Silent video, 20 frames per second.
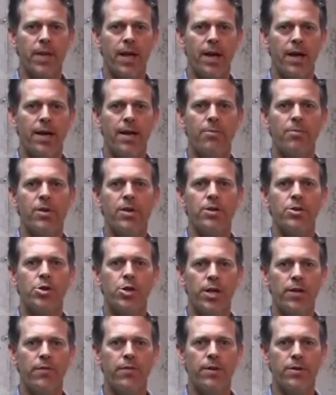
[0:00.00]
I am the
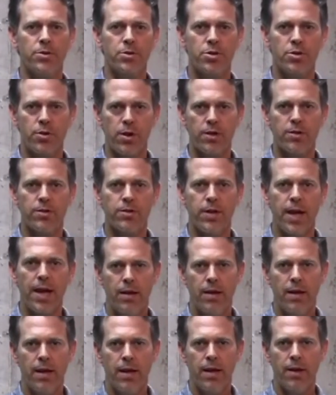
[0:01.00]
Chief Instructor,
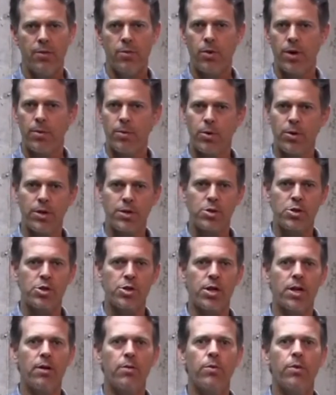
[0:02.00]
and what I'm going to
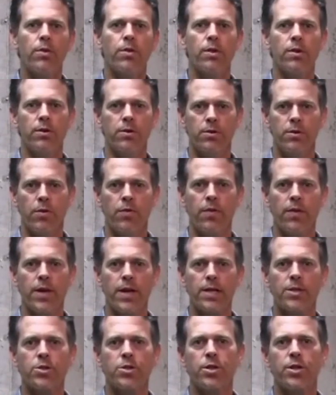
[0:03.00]
share with you over the
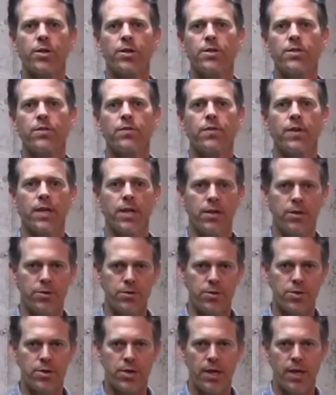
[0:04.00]
next series of
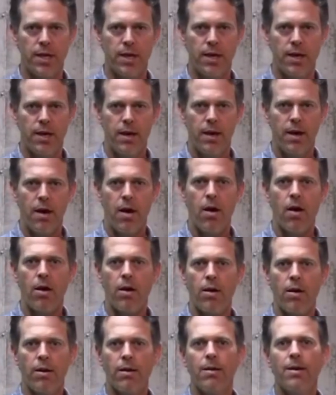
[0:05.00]
videos
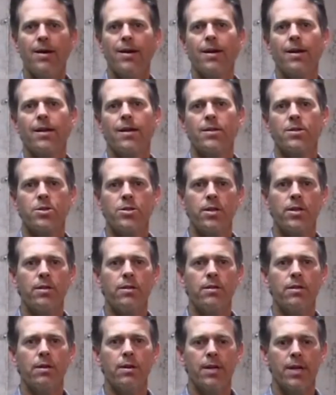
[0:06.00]
are
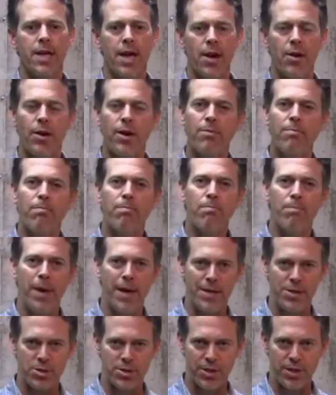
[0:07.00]
concealed carry
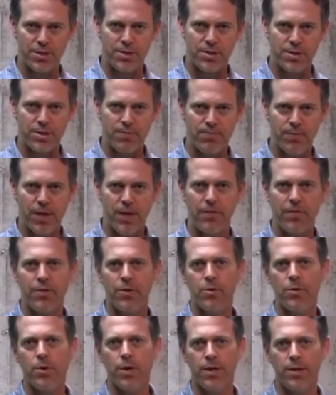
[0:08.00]
basics, if
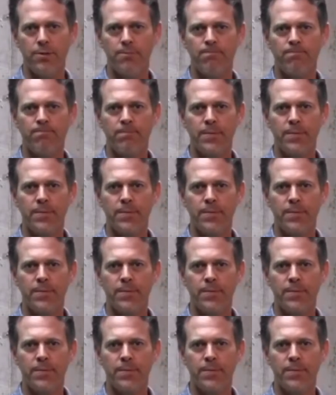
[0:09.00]
you will.